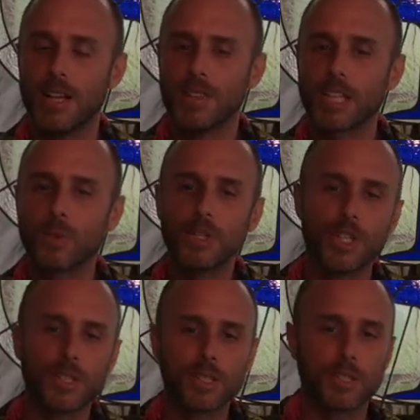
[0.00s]
That's when
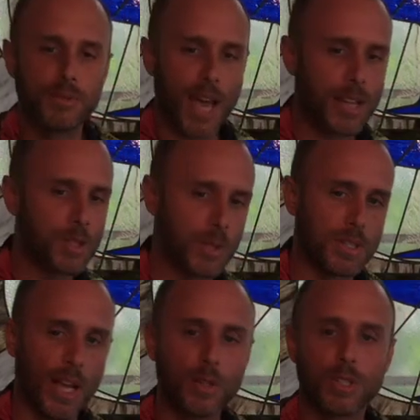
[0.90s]
Jesus of Nazareth
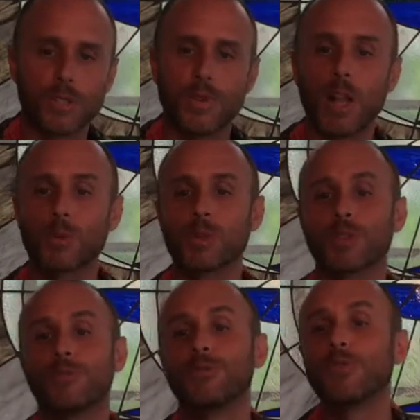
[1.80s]
tells his
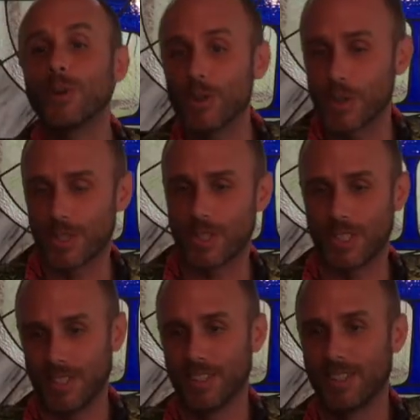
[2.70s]
followers, first,
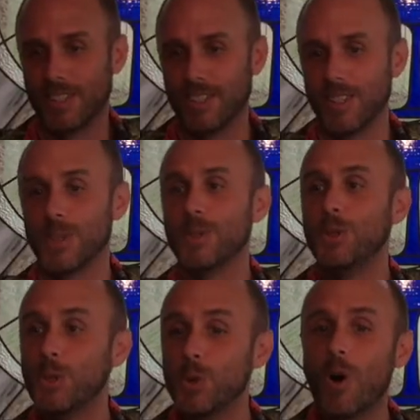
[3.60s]

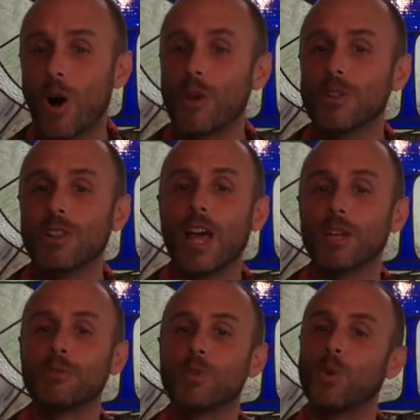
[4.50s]
you are the
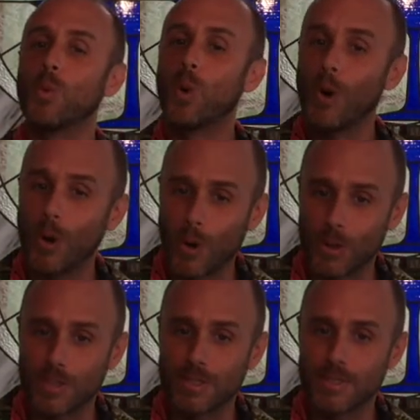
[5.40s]
light of the
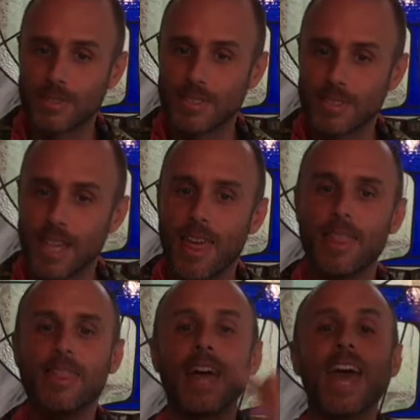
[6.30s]
world.
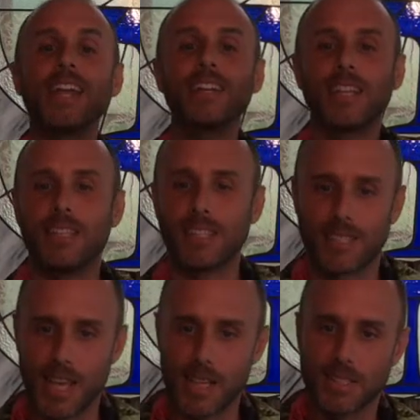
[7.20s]
Then, he
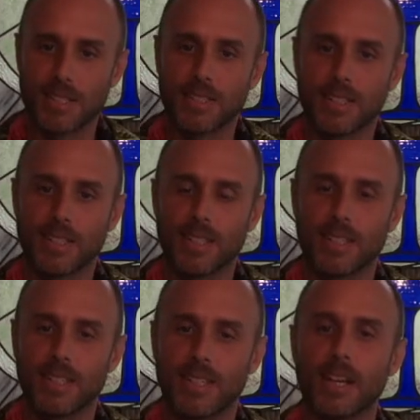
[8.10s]
says,
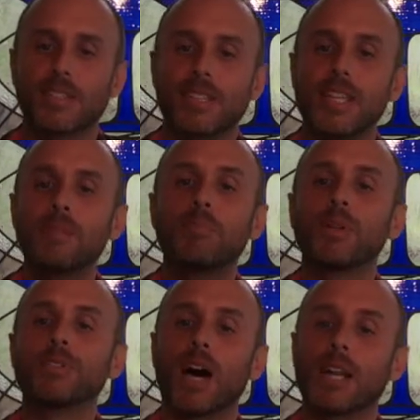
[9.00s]
a city
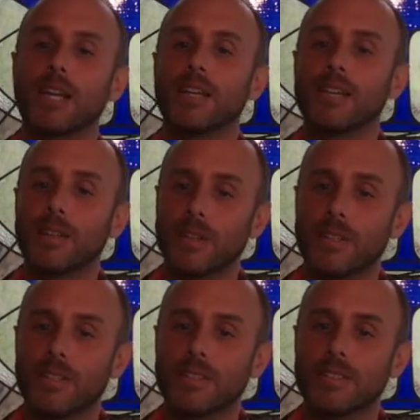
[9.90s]
built on a hill
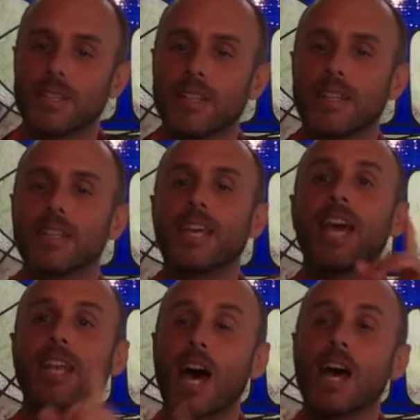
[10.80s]

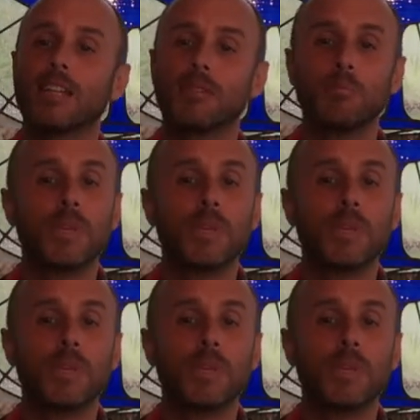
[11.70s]
cannot